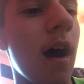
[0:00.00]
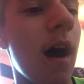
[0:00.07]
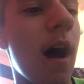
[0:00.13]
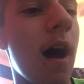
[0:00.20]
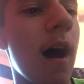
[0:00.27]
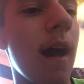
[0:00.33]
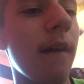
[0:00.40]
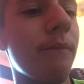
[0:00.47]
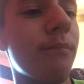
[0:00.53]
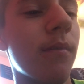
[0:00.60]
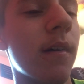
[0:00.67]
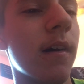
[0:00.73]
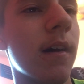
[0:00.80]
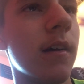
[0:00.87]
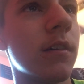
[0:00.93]
I
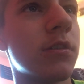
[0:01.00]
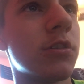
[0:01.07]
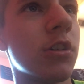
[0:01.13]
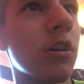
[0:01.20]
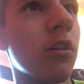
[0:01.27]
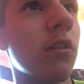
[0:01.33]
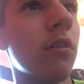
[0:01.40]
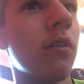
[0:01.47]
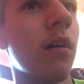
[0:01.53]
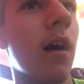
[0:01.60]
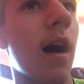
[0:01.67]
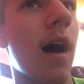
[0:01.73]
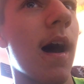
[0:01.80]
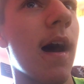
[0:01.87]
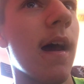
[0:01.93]
put you
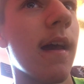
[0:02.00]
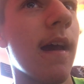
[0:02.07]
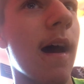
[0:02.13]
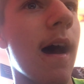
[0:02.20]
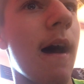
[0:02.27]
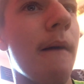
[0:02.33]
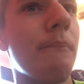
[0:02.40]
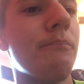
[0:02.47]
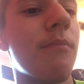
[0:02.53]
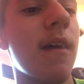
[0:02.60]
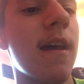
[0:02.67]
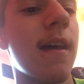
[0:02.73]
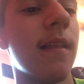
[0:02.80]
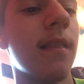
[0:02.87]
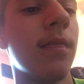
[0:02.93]
high up
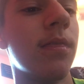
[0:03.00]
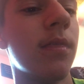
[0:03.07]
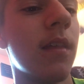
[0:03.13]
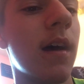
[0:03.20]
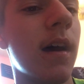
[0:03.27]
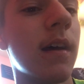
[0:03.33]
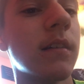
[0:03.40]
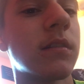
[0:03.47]
in the